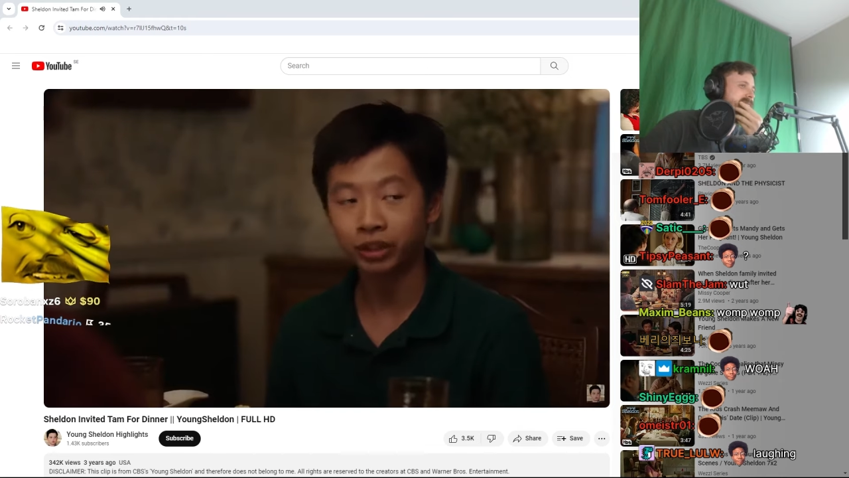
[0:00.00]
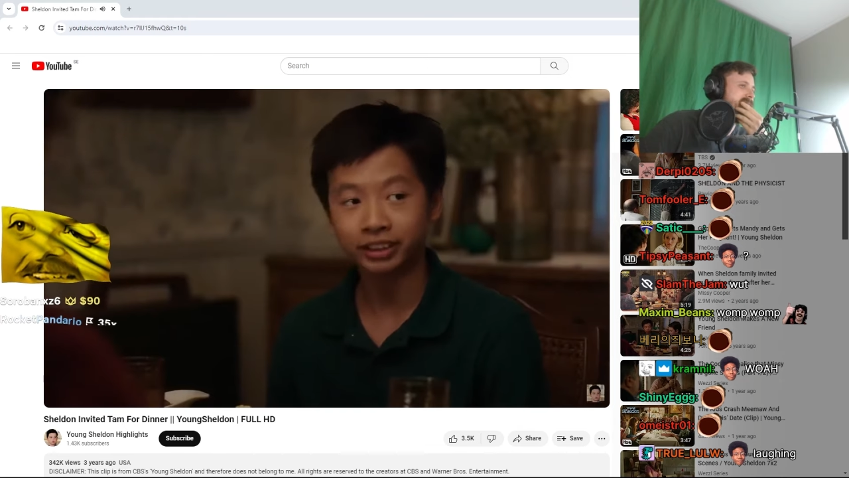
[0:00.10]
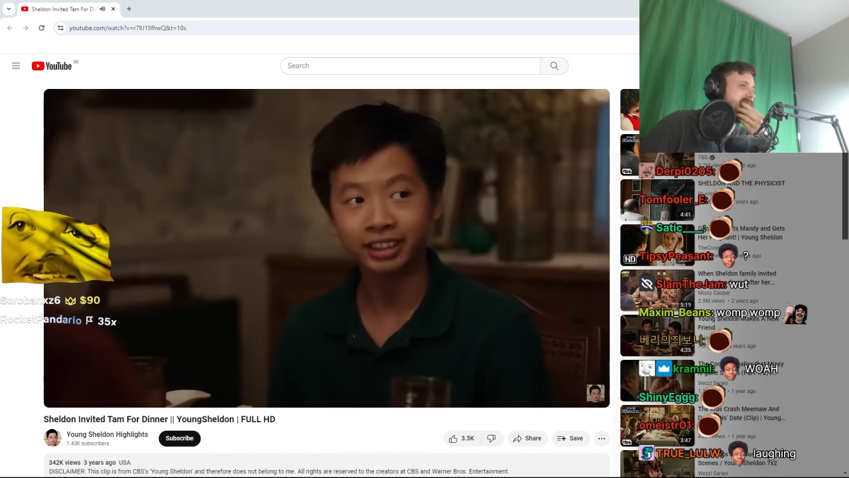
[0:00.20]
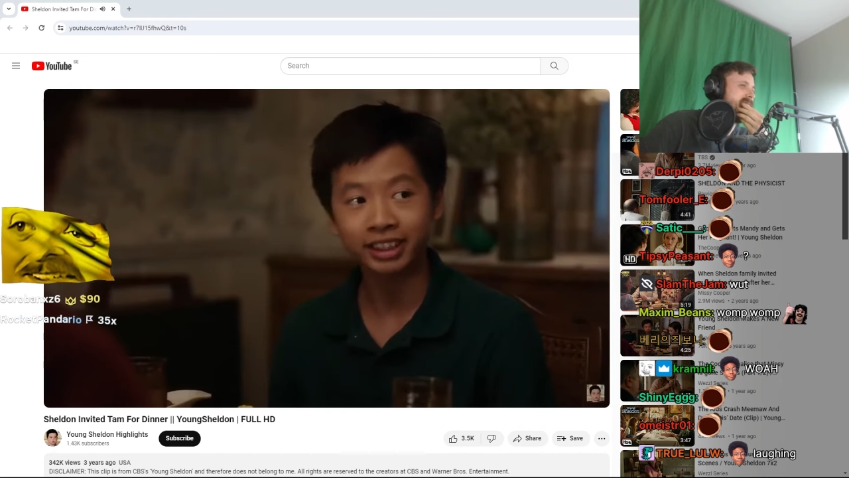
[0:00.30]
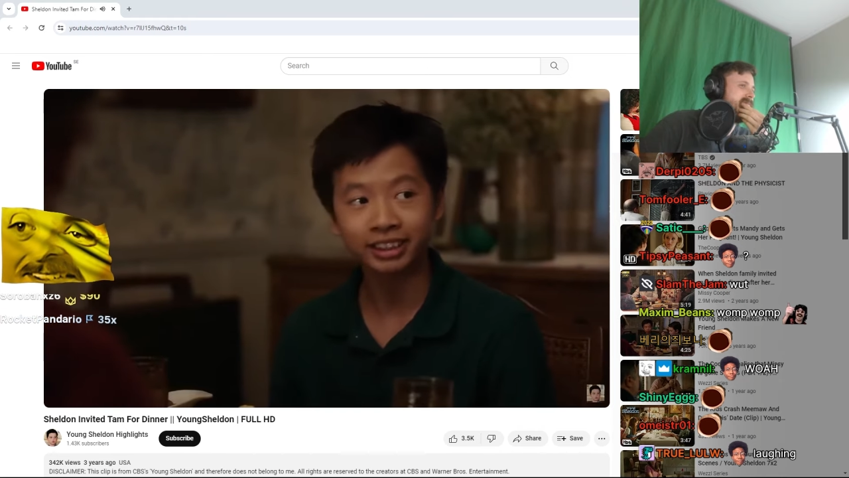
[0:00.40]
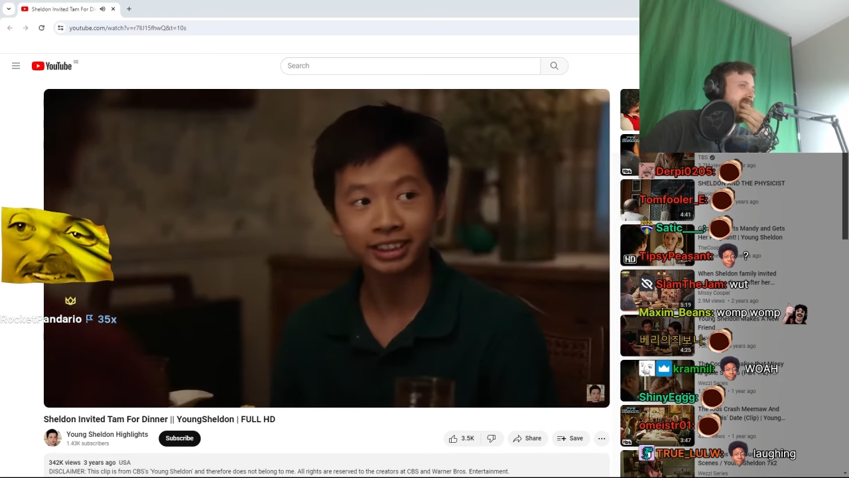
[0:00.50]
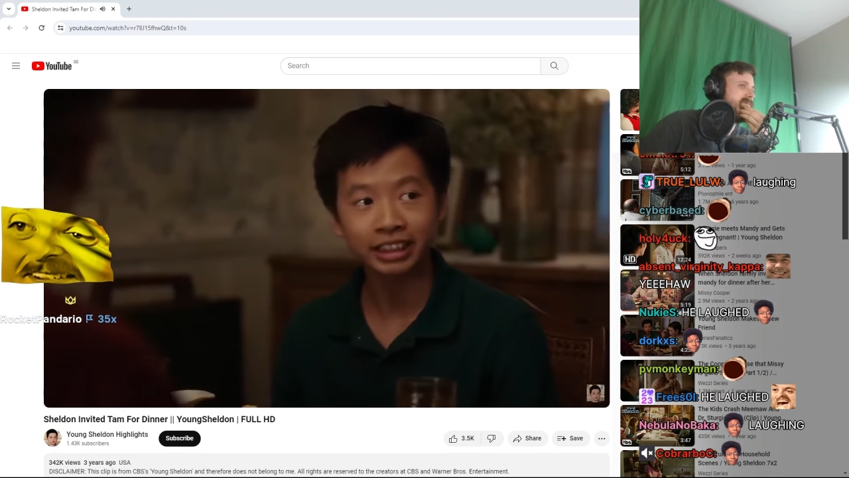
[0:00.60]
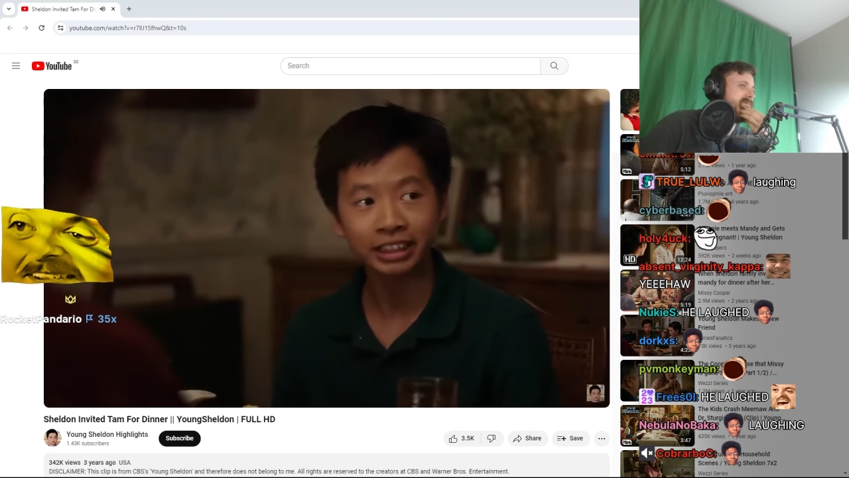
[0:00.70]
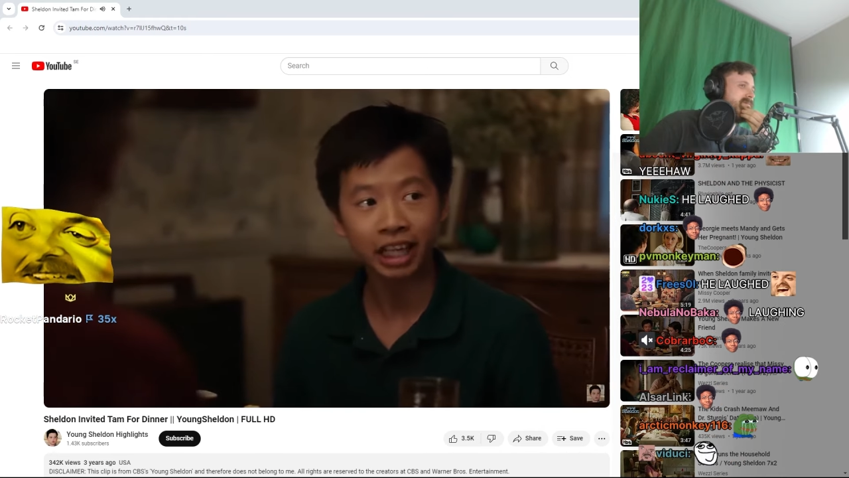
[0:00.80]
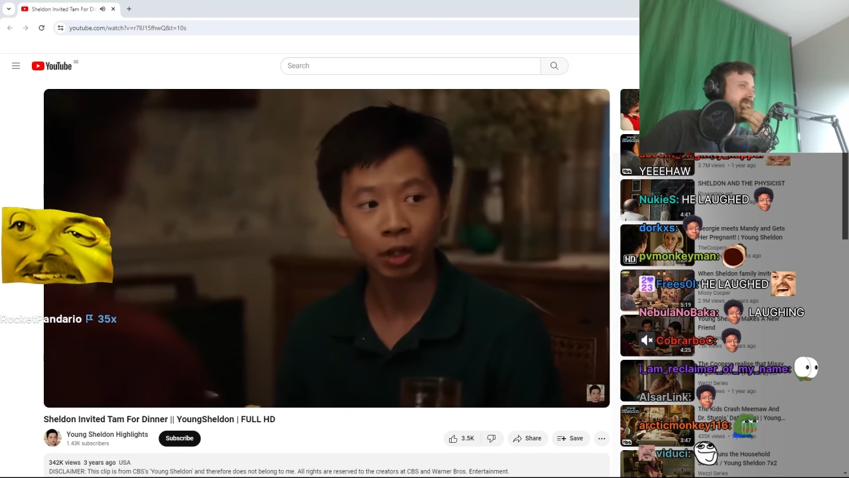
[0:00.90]
worked
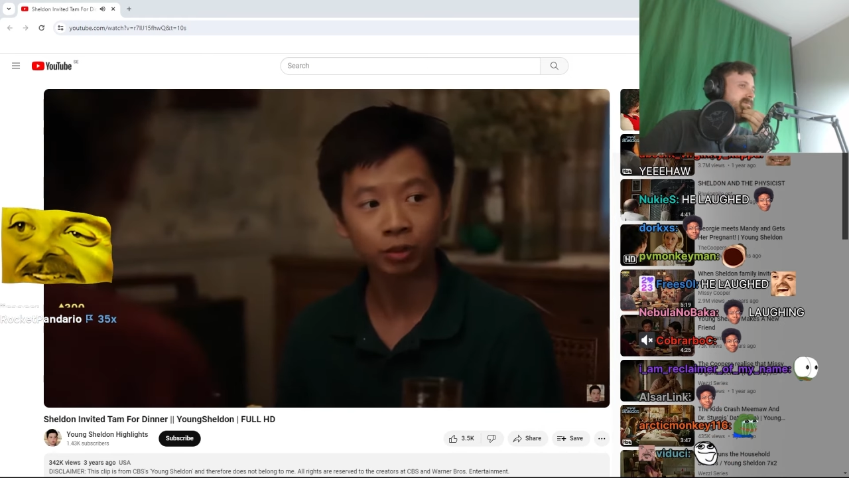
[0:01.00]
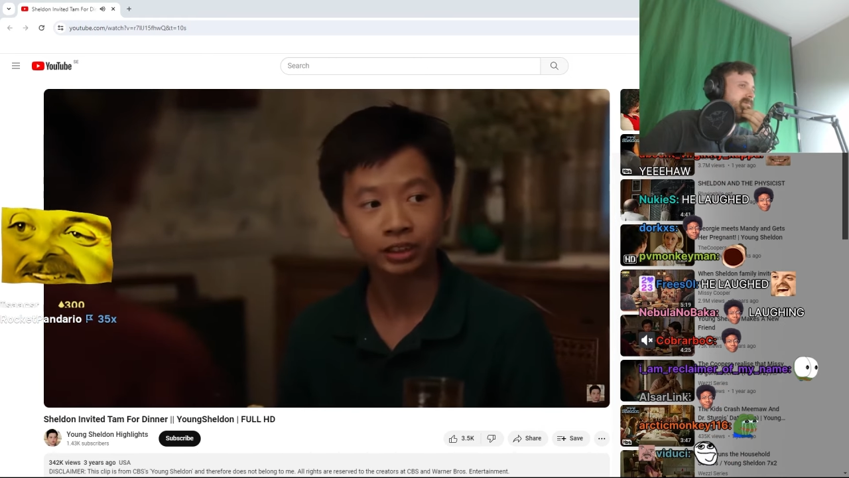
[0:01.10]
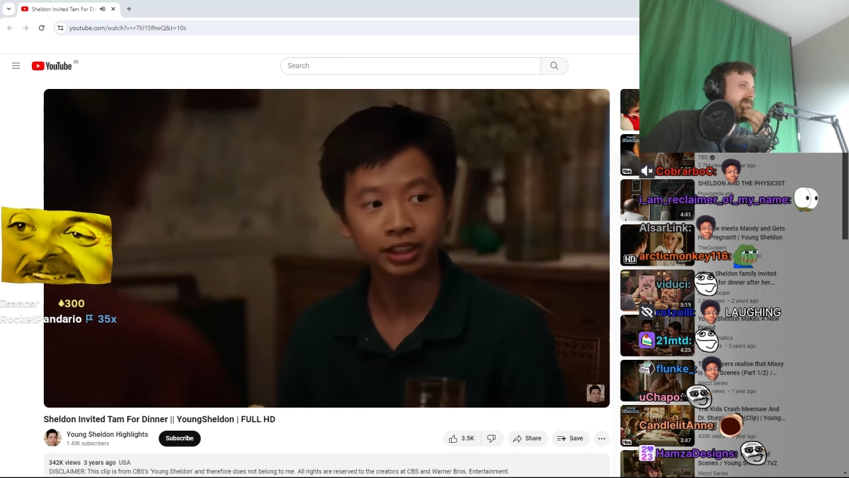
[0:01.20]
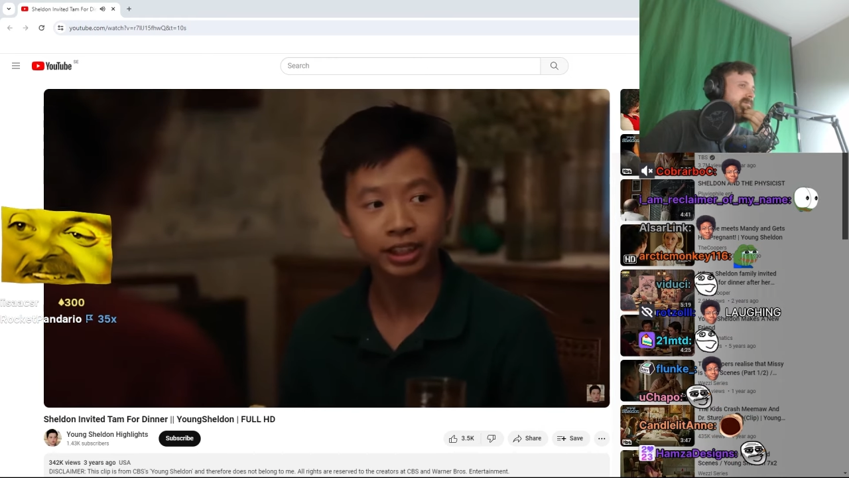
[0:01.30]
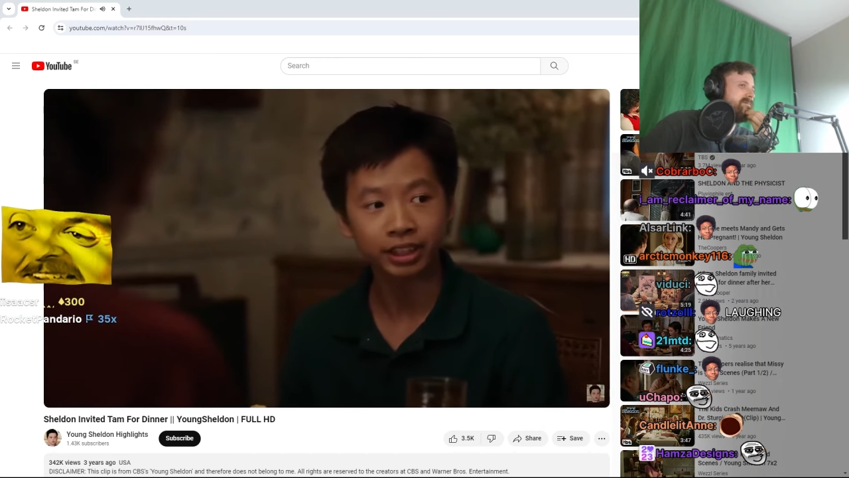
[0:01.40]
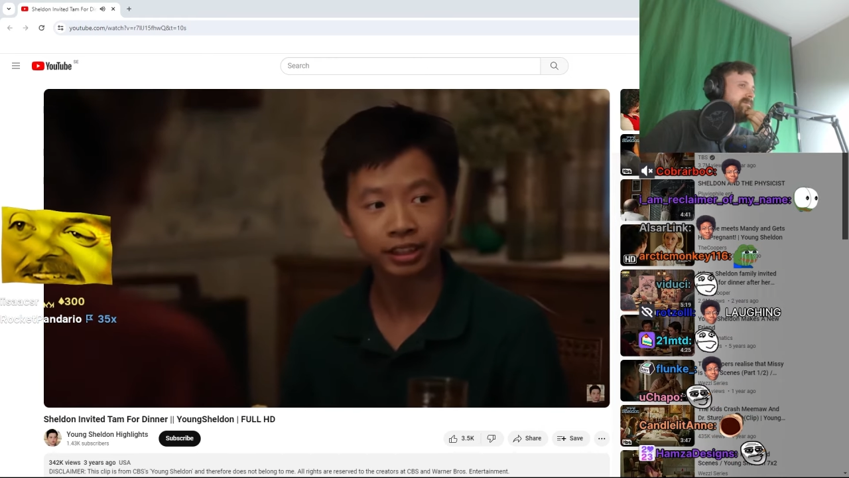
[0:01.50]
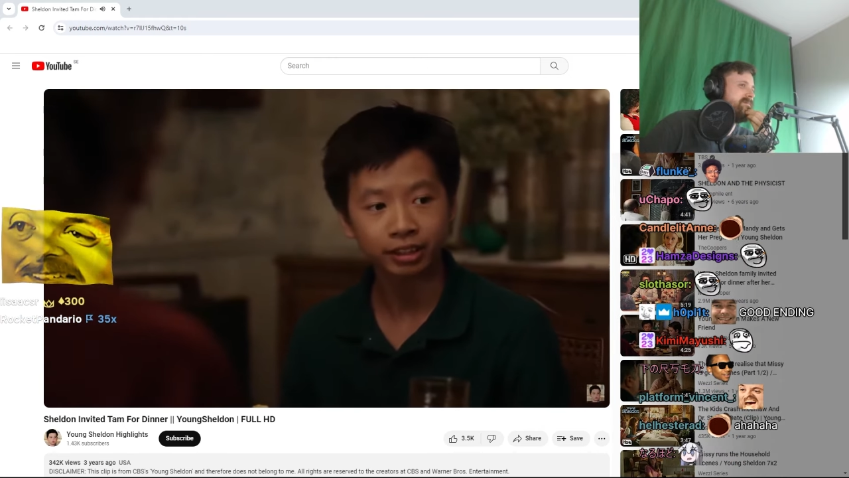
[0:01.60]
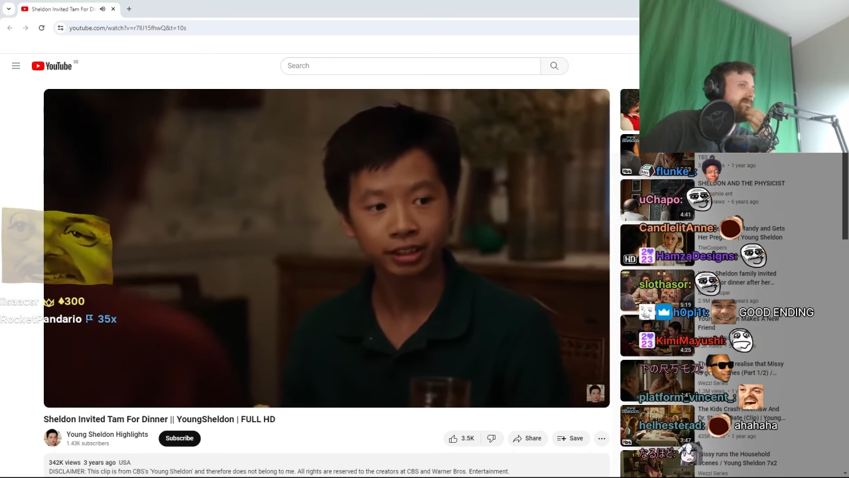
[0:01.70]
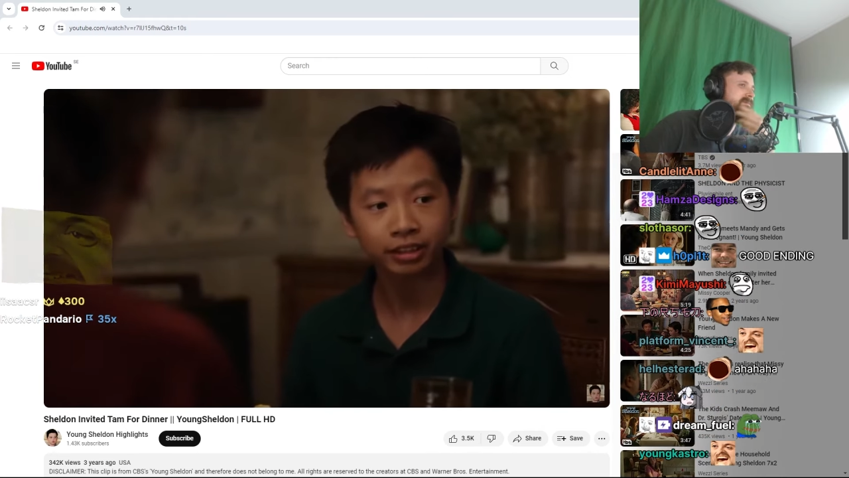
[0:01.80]
16 hours a day,